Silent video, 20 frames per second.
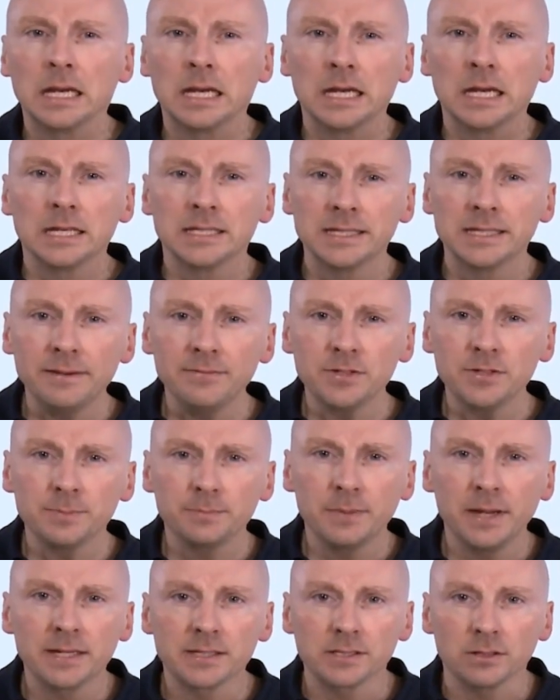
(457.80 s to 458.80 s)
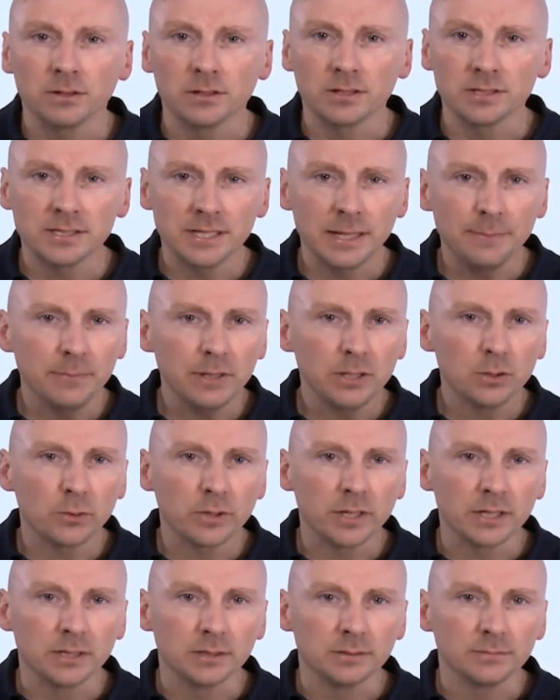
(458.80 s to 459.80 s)
Save space on assembly
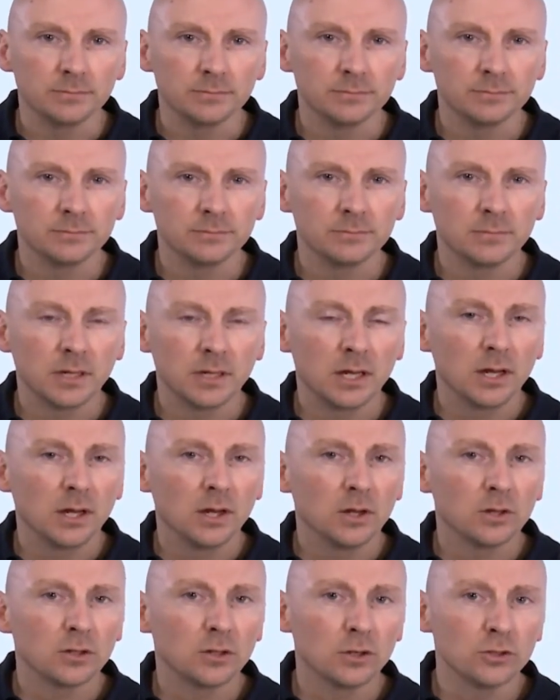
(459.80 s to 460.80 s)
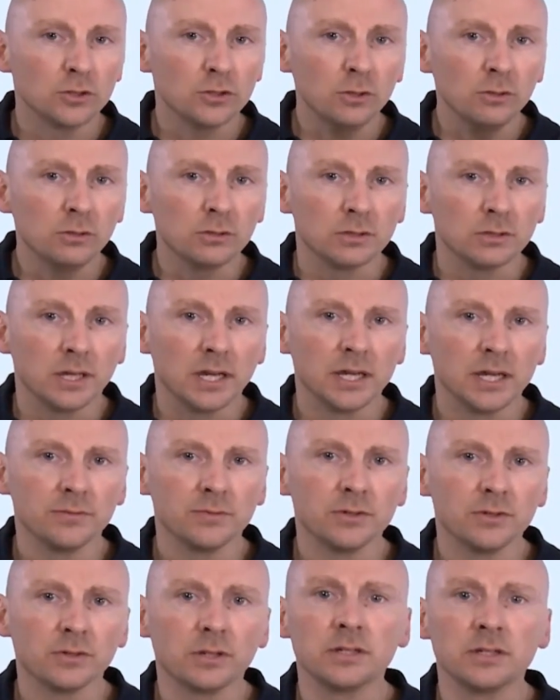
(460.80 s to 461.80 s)
rail. Control and
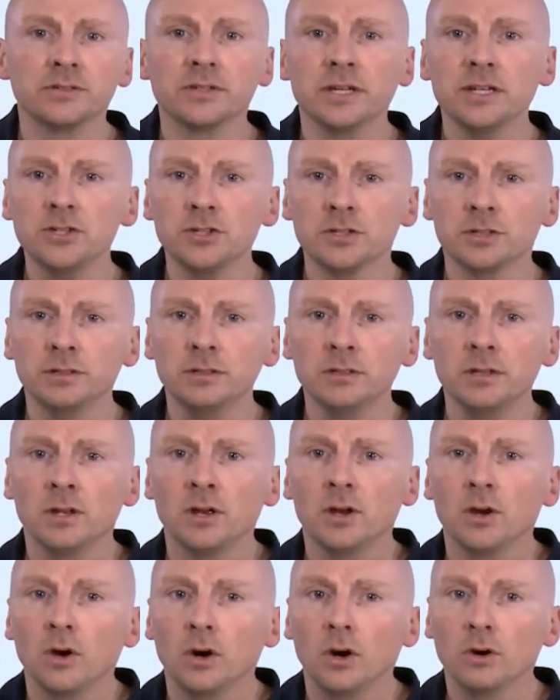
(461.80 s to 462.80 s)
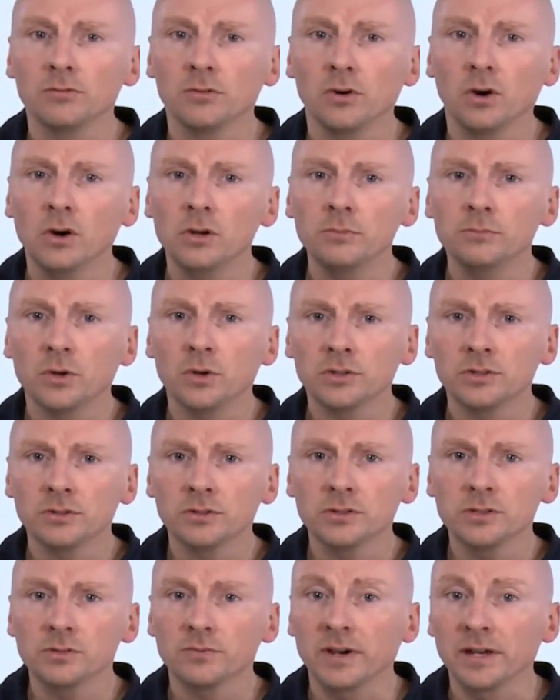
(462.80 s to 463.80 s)
visualization of all
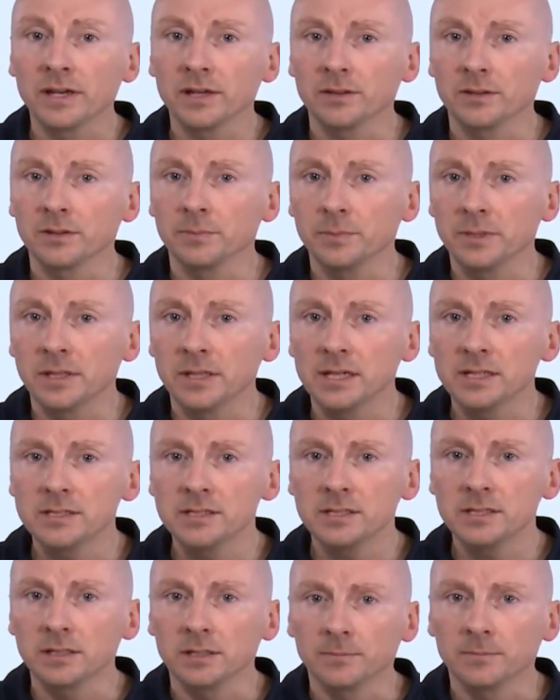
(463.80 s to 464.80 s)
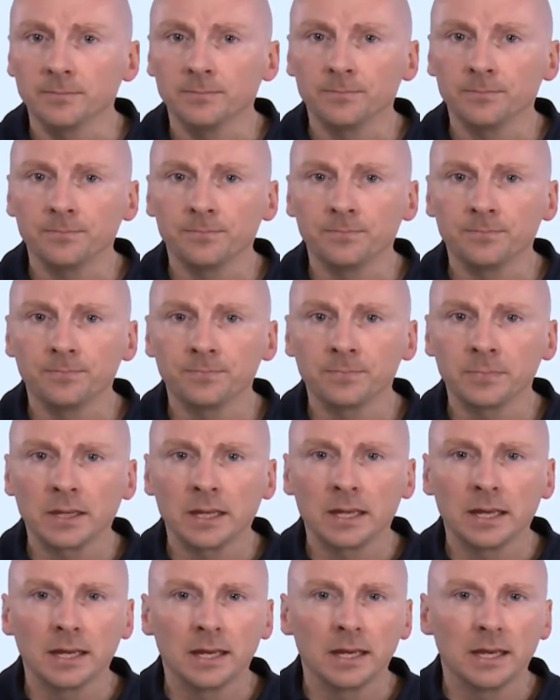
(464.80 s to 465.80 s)
modules via the PLC.
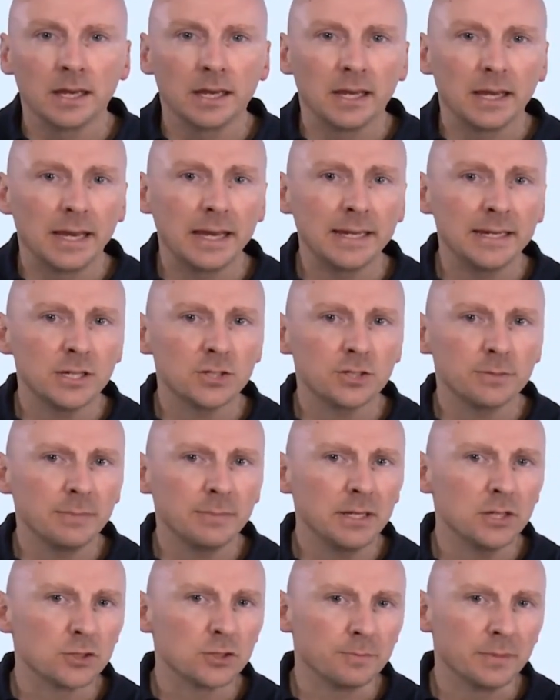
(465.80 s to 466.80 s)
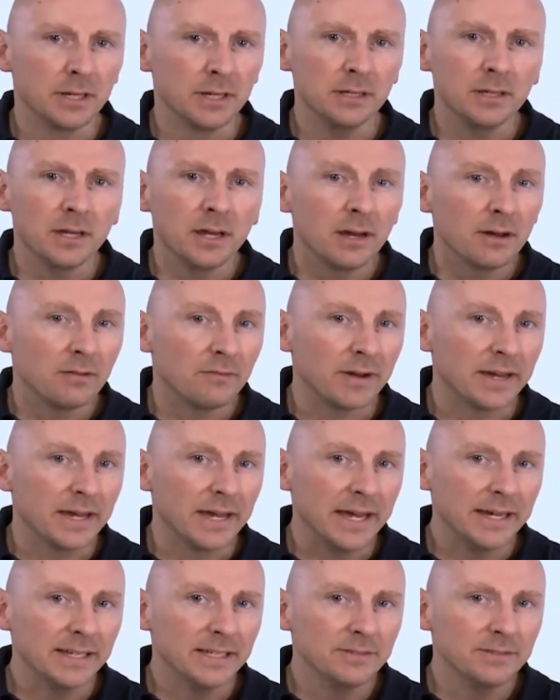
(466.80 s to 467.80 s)
Energy management via
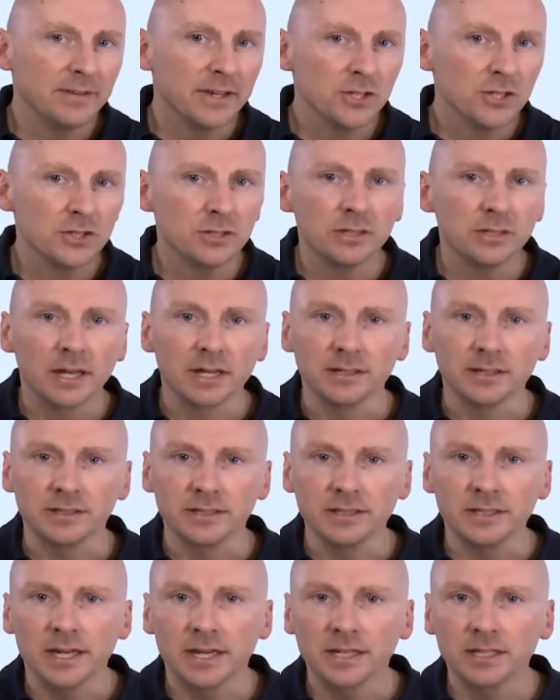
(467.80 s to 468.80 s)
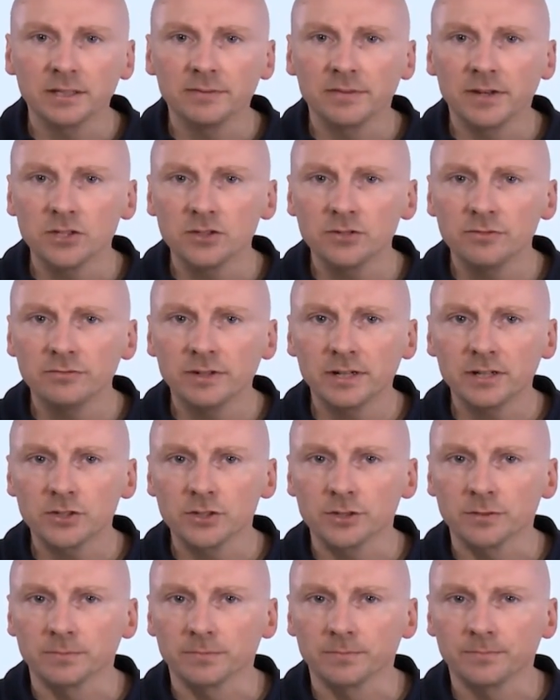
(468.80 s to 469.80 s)
activation and deactivation
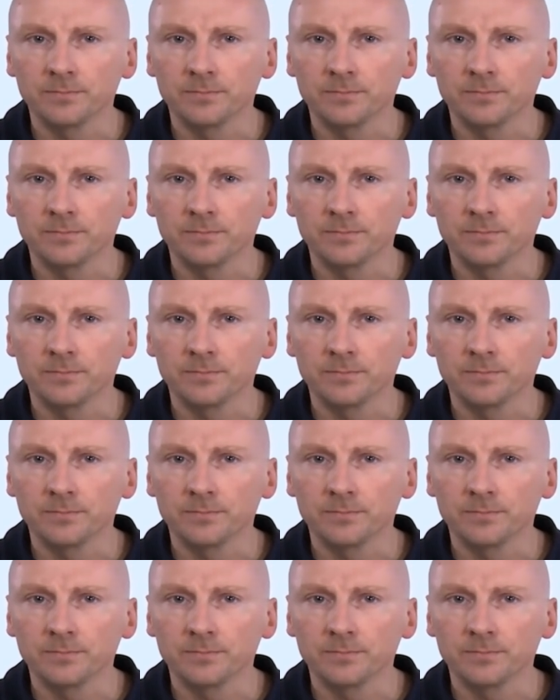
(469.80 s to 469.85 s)
function.